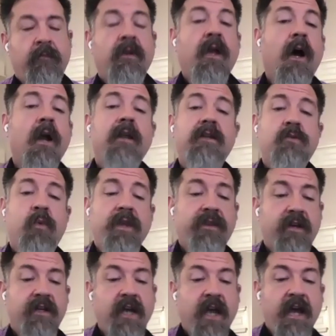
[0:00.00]
God is with
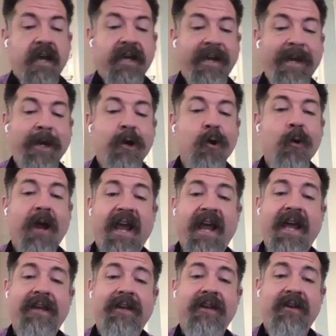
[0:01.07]
us here
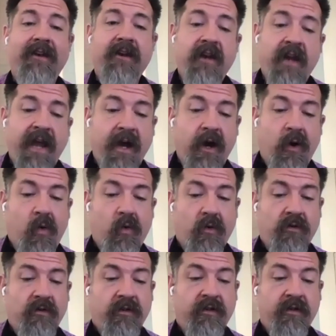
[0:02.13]
and
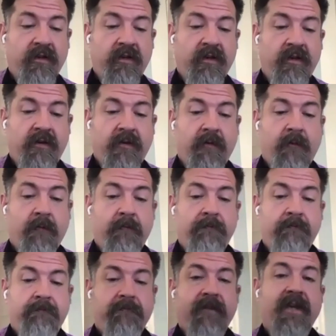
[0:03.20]
now,
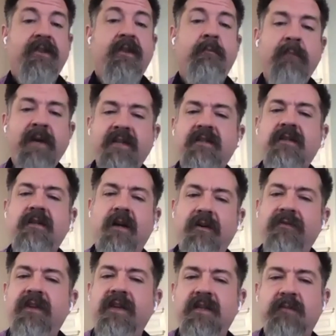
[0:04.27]
in the midst
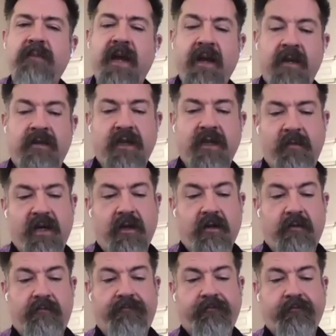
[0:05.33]
of this pandemic,
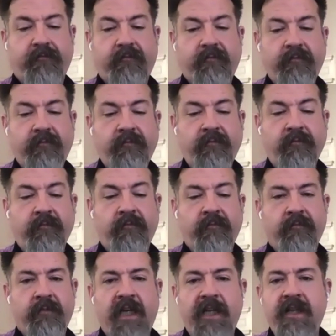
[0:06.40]

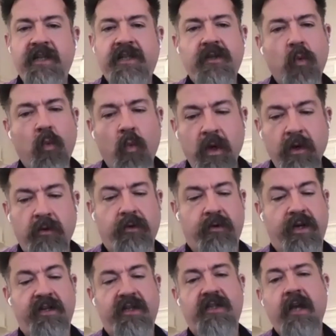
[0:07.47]
in this
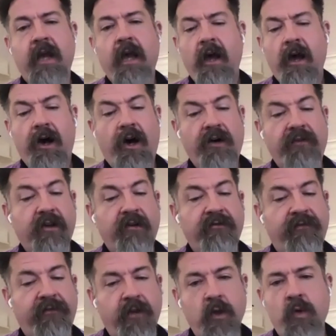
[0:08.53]
wilderness of
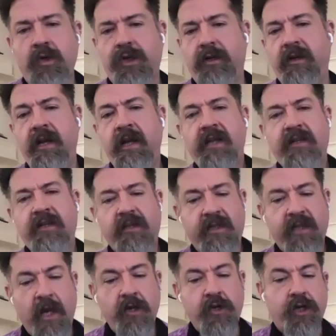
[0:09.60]
confusion,
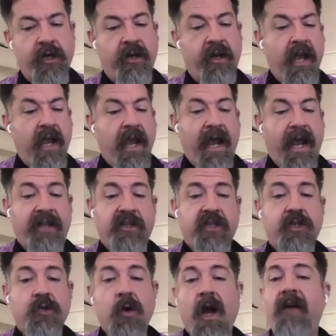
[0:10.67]
dissension, and
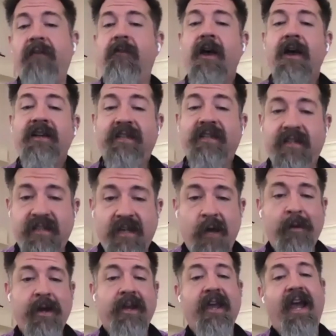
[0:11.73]
strife,
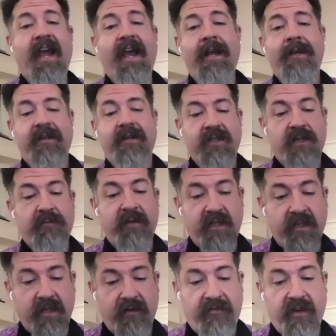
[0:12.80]
systemic and
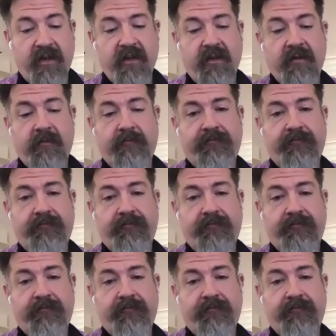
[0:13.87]
specific.